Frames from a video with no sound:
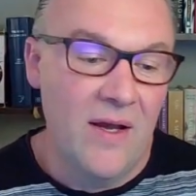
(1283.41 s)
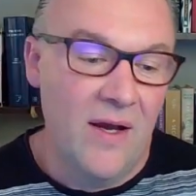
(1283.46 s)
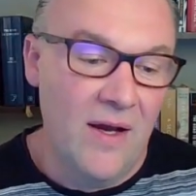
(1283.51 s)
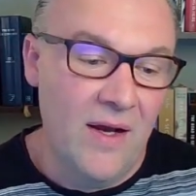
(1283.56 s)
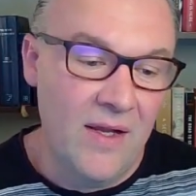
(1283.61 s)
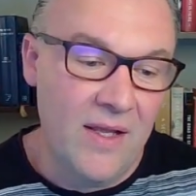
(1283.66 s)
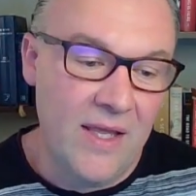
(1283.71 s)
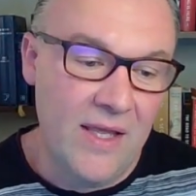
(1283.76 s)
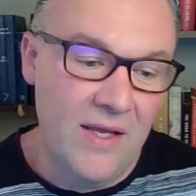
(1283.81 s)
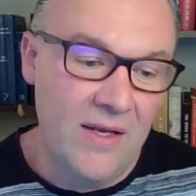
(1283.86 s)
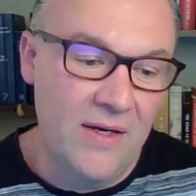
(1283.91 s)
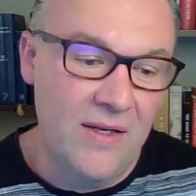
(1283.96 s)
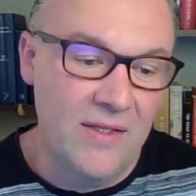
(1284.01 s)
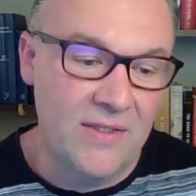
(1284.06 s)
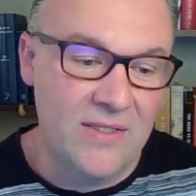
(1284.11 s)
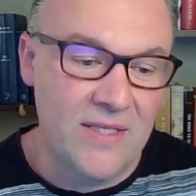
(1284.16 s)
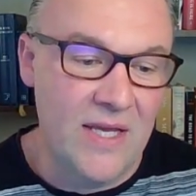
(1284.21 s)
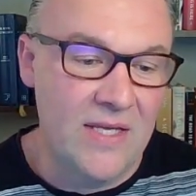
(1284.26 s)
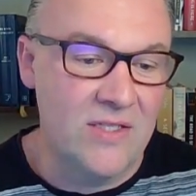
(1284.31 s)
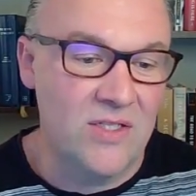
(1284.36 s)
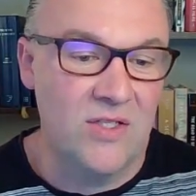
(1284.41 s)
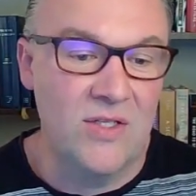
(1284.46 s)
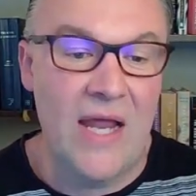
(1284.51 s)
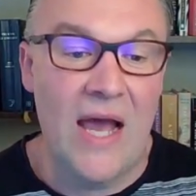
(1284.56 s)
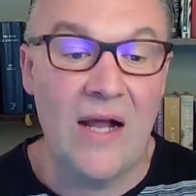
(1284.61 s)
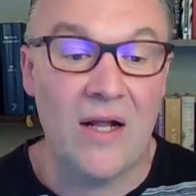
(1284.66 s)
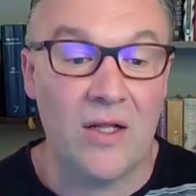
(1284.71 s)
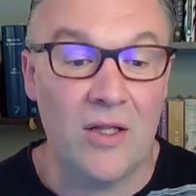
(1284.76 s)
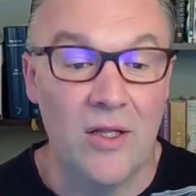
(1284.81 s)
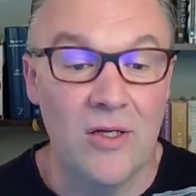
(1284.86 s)
Again, it says
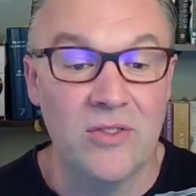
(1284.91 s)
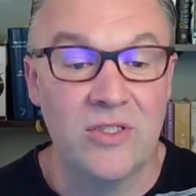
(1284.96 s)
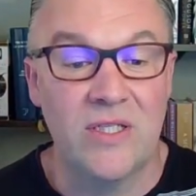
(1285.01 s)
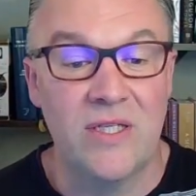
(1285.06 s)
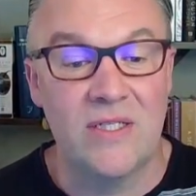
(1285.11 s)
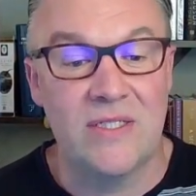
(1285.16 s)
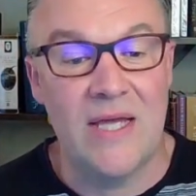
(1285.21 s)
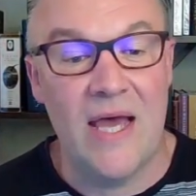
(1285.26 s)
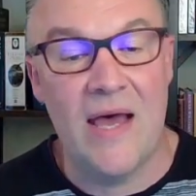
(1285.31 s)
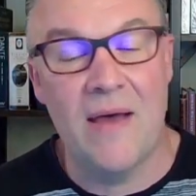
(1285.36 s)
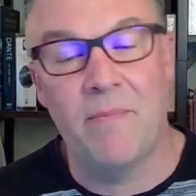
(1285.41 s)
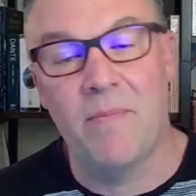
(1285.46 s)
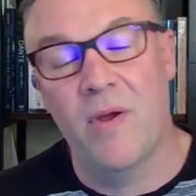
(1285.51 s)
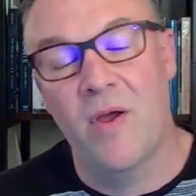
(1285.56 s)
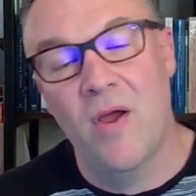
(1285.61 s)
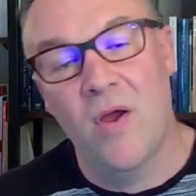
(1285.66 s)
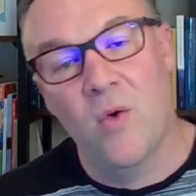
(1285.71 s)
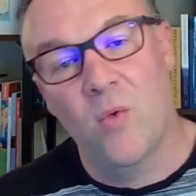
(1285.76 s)
not close to top.